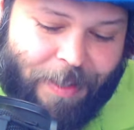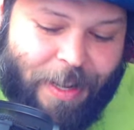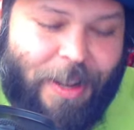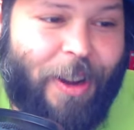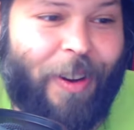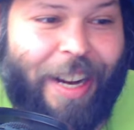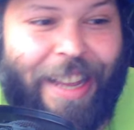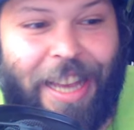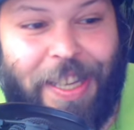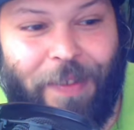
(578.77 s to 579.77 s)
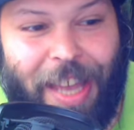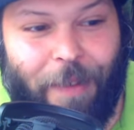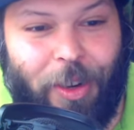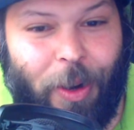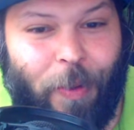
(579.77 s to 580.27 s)
All right, guys, if you
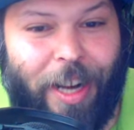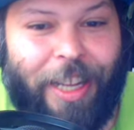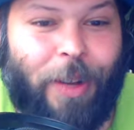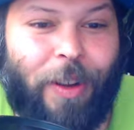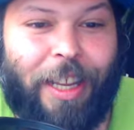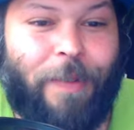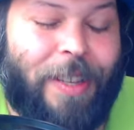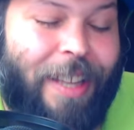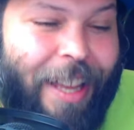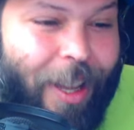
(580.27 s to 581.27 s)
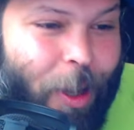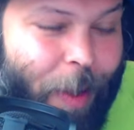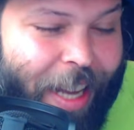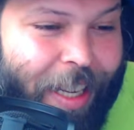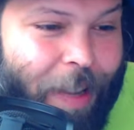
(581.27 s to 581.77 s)
haven't already, go ahead
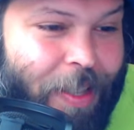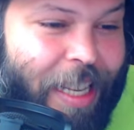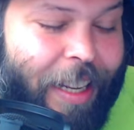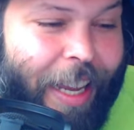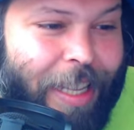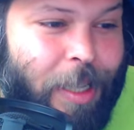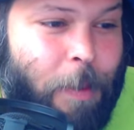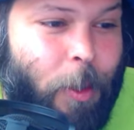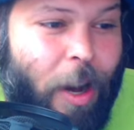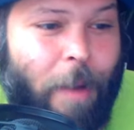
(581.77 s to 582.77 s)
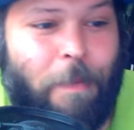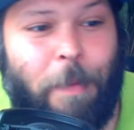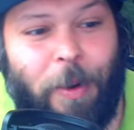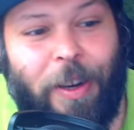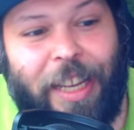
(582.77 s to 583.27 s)
and give us that like and subscribe.
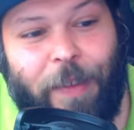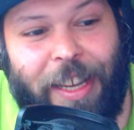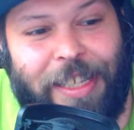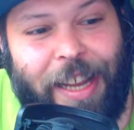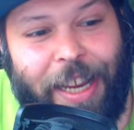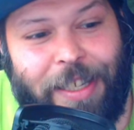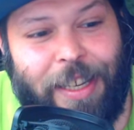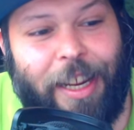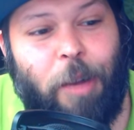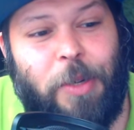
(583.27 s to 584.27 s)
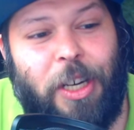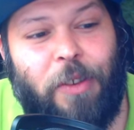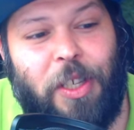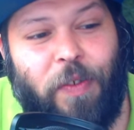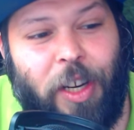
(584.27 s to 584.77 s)
Remember, giving us likes is going to help share
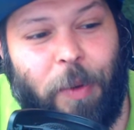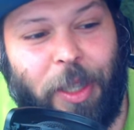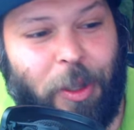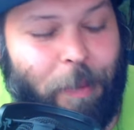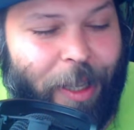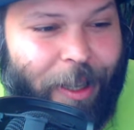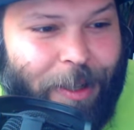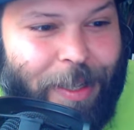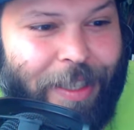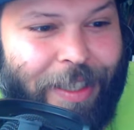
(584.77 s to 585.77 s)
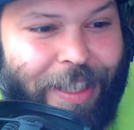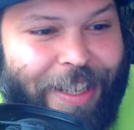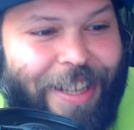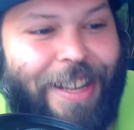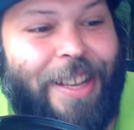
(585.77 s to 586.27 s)
this video with other players.
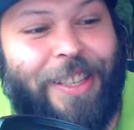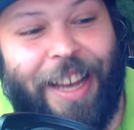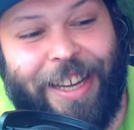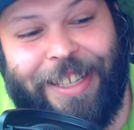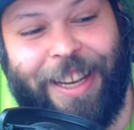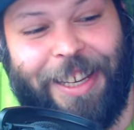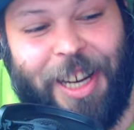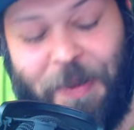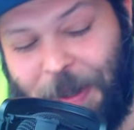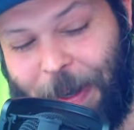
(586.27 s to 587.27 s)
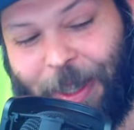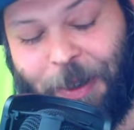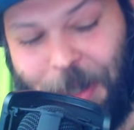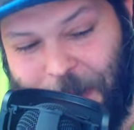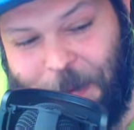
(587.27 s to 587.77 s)
The idea here was my little
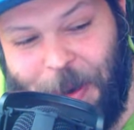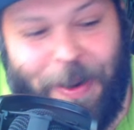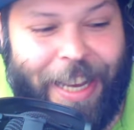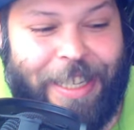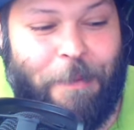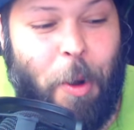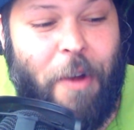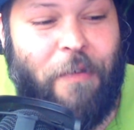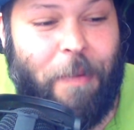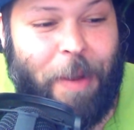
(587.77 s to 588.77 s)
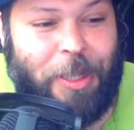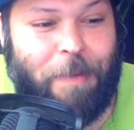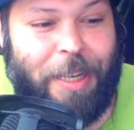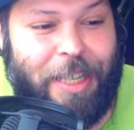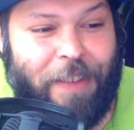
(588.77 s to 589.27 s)
cheapo is I'm going for bishop
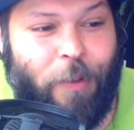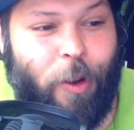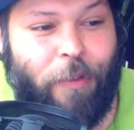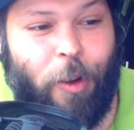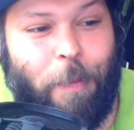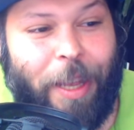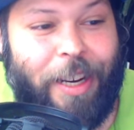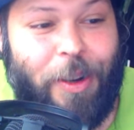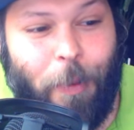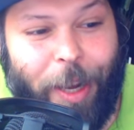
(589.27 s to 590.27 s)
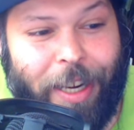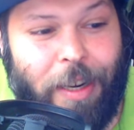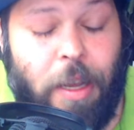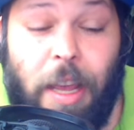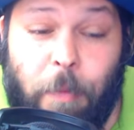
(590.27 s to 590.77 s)
to d4 for a pin and a win.
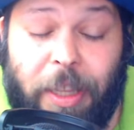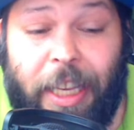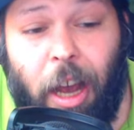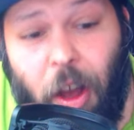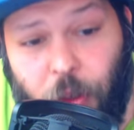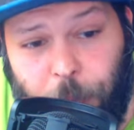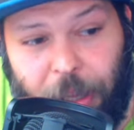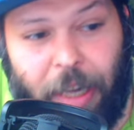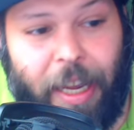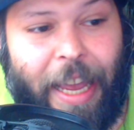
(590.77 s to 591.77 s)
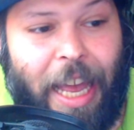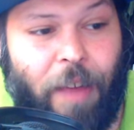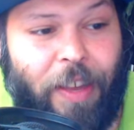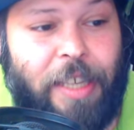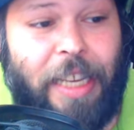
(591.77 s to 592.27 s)
But the other plan I
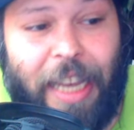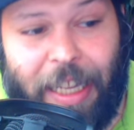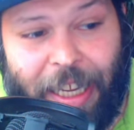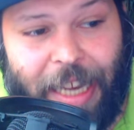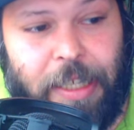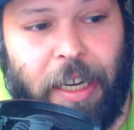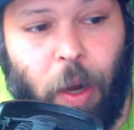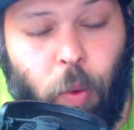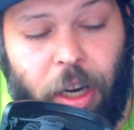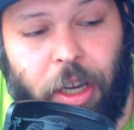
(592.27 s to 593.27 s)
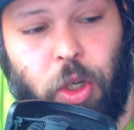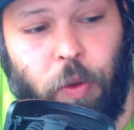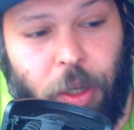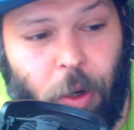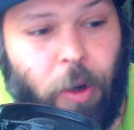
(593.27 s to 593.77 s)
have is, again, like I said, I want to control
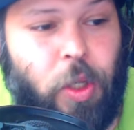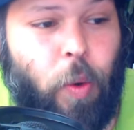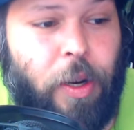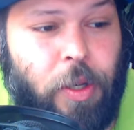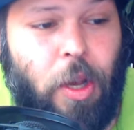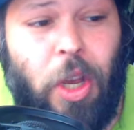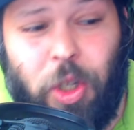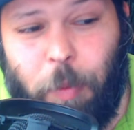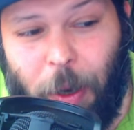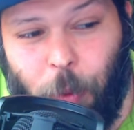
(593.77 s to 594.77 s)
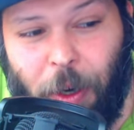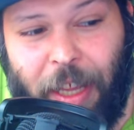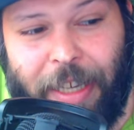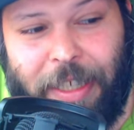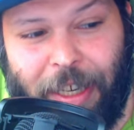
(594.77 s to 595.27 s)
the dark squares. So my real
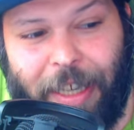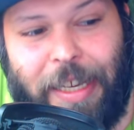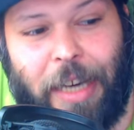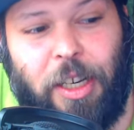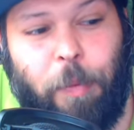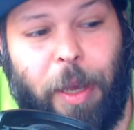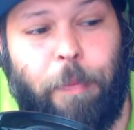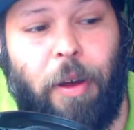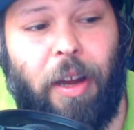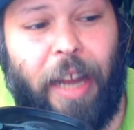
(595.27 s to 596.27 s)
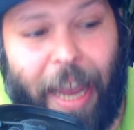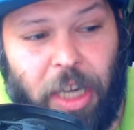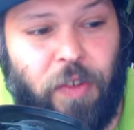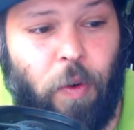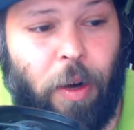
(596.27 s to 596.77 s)
idea is actually to play pawn
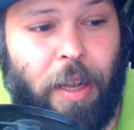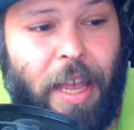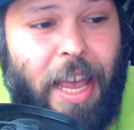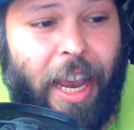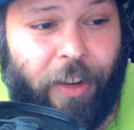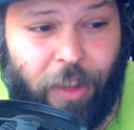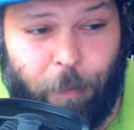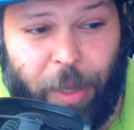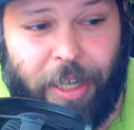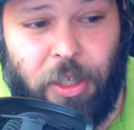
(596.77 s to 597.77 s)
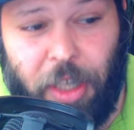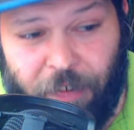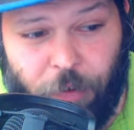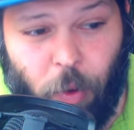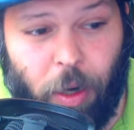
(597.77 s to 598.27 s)
h4. And if they play
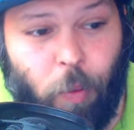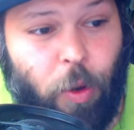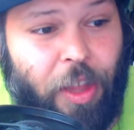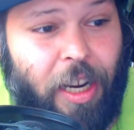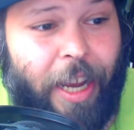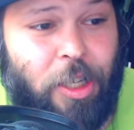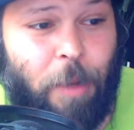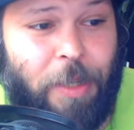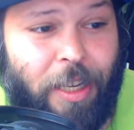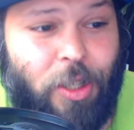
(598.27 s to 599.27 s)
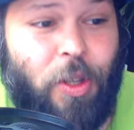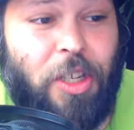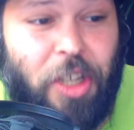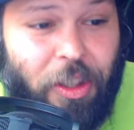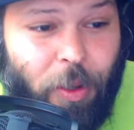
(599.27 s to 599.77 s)
g4, well, the knight jumps into the
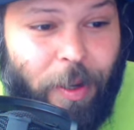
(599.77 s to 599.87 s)
g3